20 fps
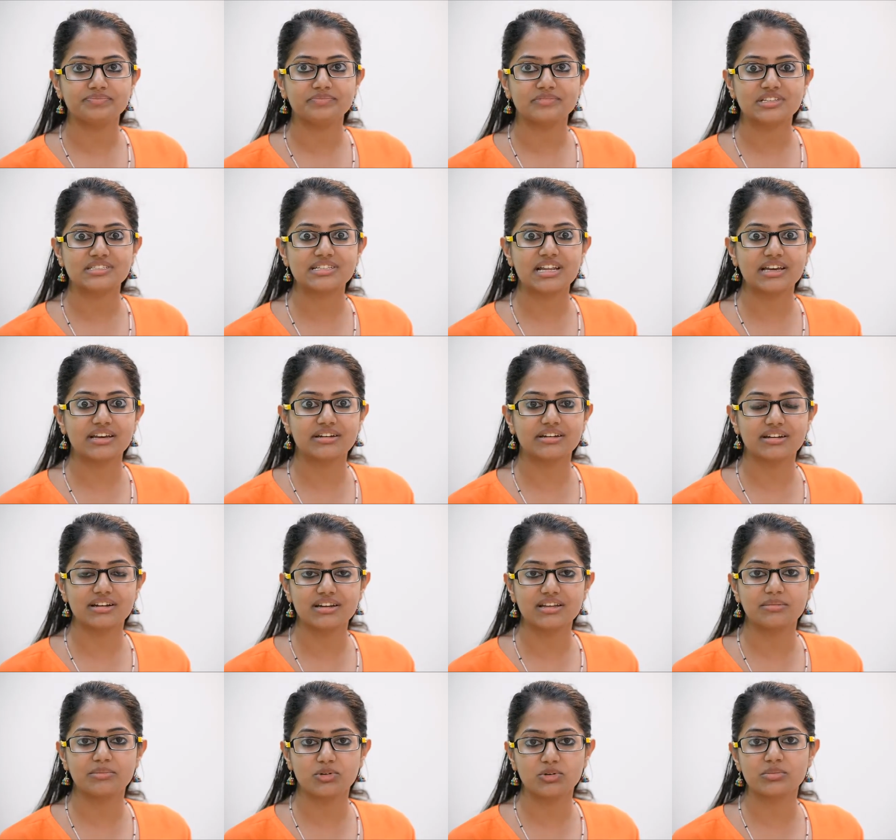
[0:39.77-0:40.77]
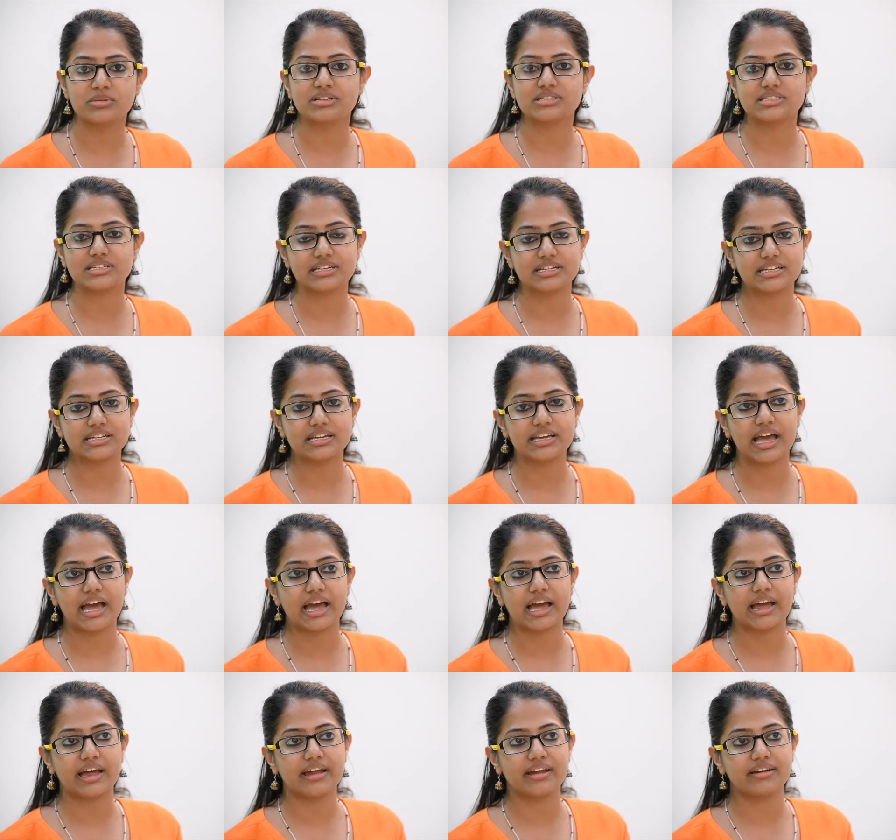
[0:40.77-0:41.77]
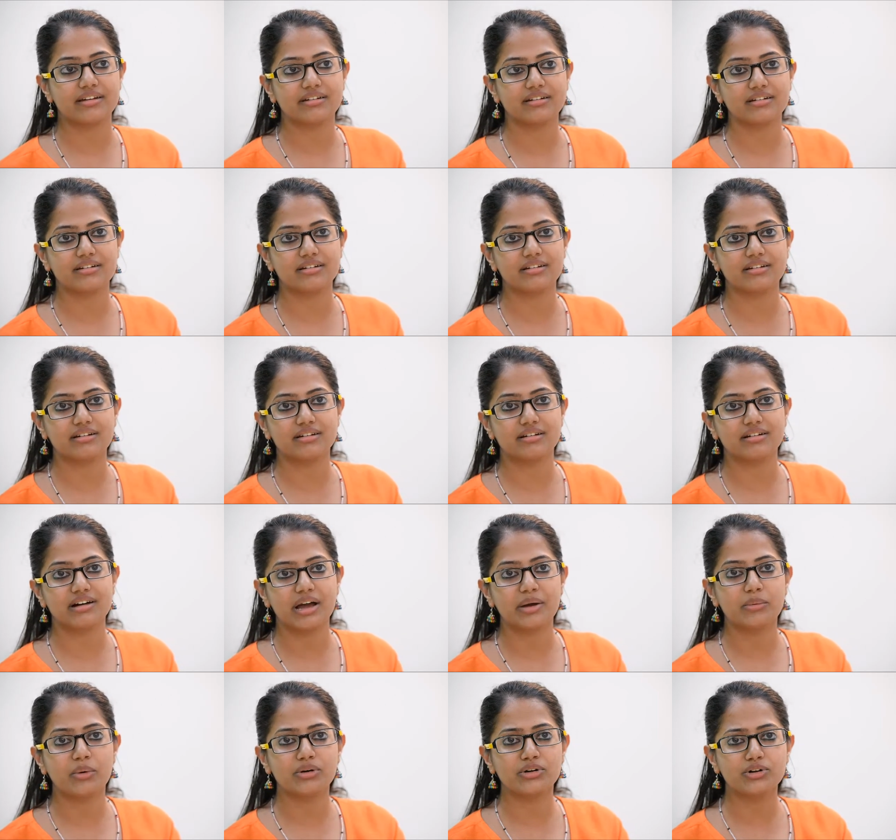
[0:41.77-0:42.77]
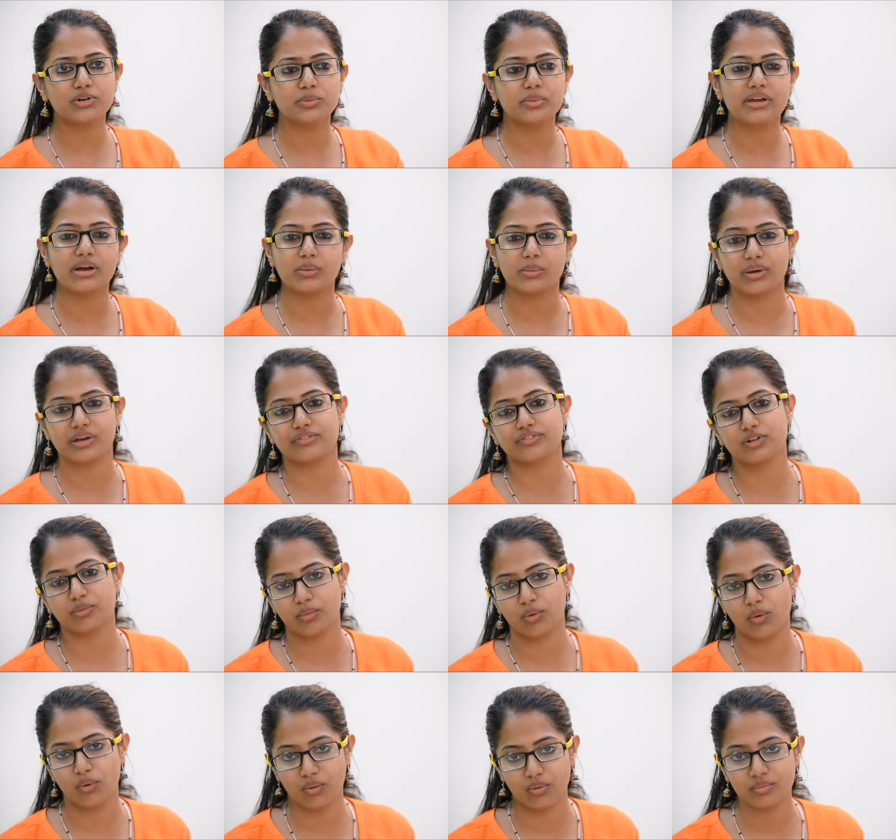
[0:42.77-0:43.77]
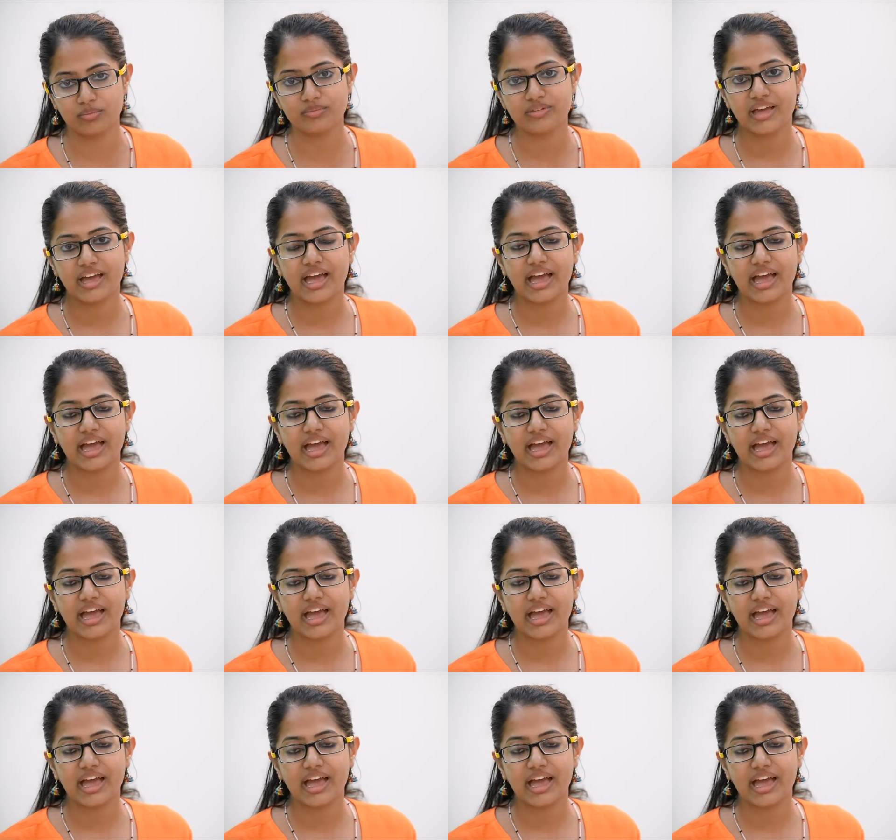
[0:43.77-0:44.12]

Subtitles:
is like a really blooming city, and I wanted to be away from home